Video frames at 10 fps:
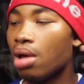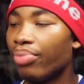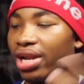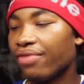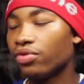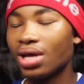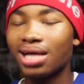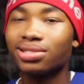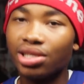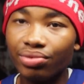But if you
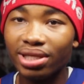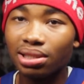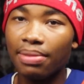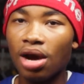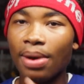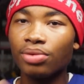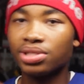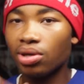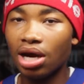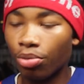guys still need some help, I'll
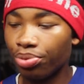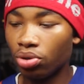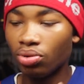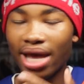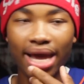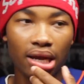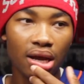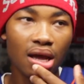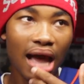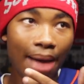still help you.
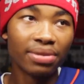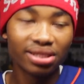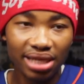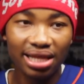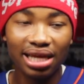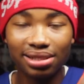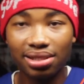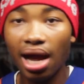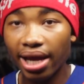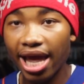And I'm going to say that
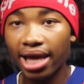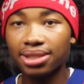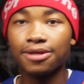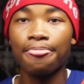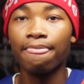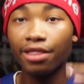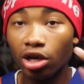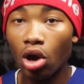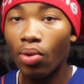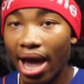StockX, the
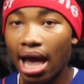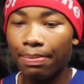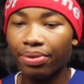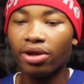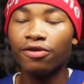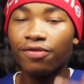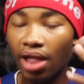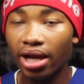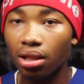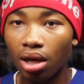Go app,
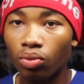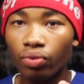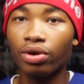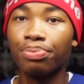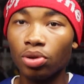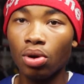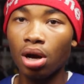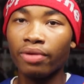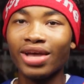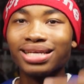Flight Club will rip you
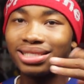off.